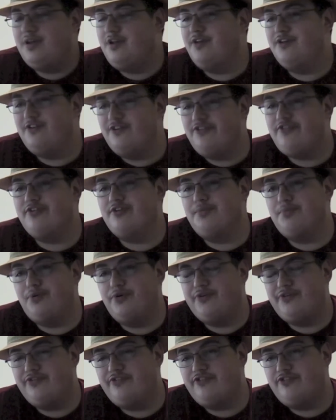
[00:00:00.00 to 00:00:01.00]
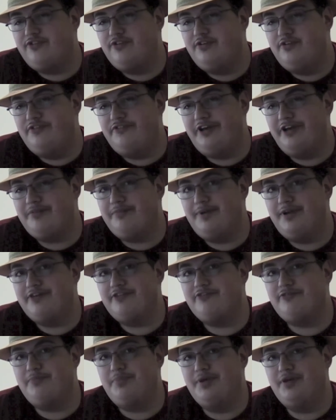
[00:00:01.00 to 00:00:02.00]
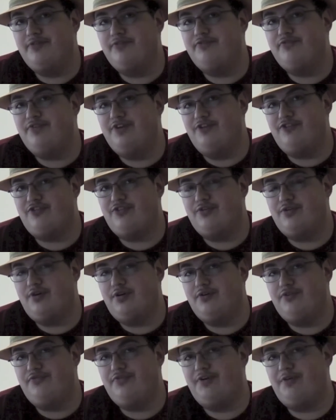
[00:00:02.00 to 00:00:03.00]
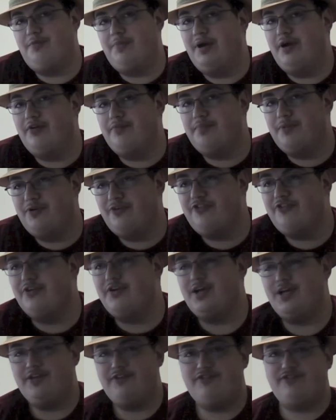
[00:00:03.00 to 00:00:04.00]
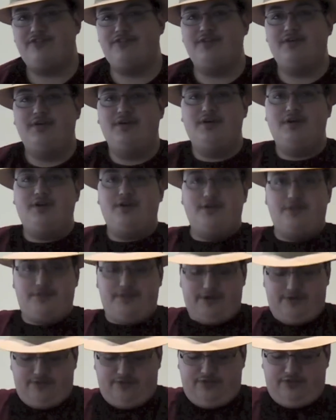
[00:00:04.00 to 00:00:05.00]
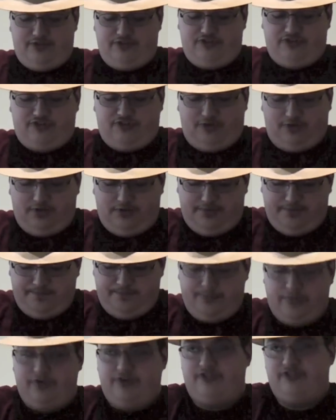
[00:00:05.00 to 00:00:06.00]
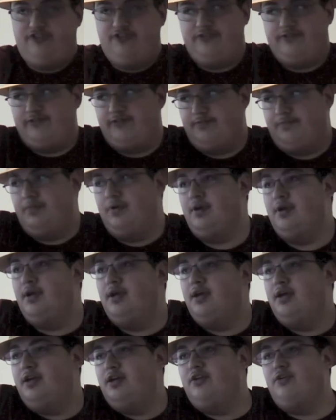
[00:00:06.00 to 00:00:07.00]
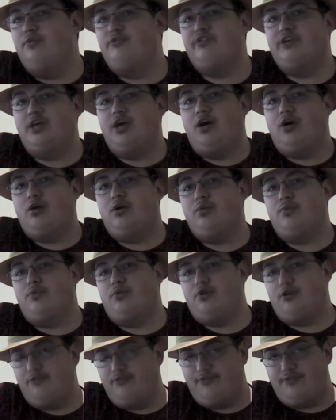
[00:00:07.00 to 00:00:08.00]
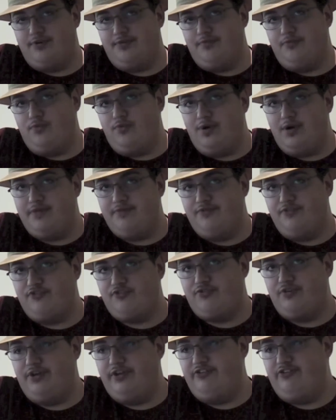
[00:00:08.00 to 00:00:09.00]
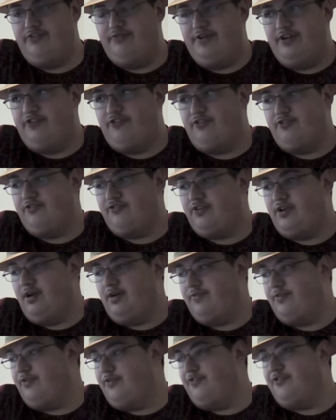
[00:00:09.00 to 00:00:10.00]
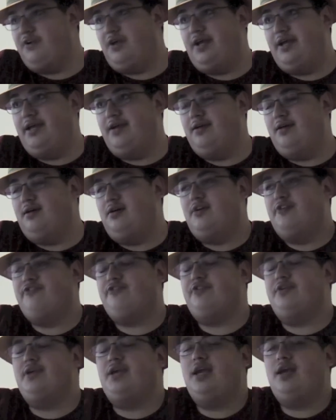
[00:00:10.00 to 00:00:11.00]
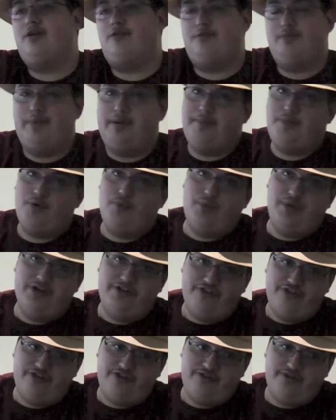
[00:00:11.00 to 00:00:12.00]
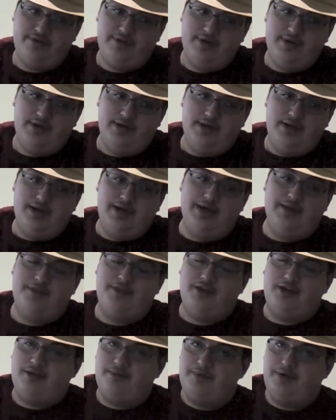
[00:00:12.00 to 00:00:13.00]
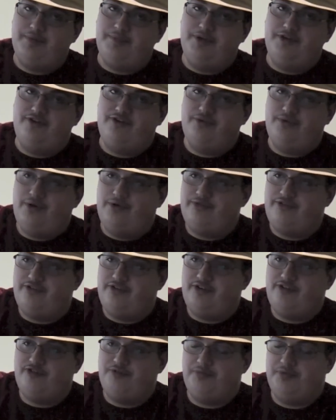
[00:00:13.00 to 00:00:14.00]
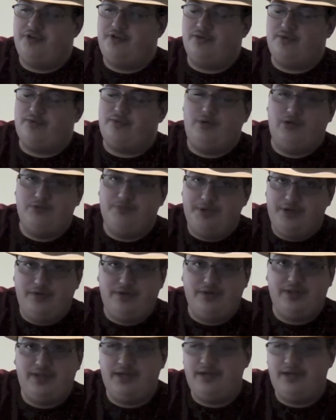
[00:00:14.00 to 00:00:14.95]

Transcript: In addition to books, Deadman's been featured on a fair amount of merchandise. There's this shirt, which is using artwork from one of the Strange Adventures covers. I honestly can't remember which. I think it might be 206, but don't quote me on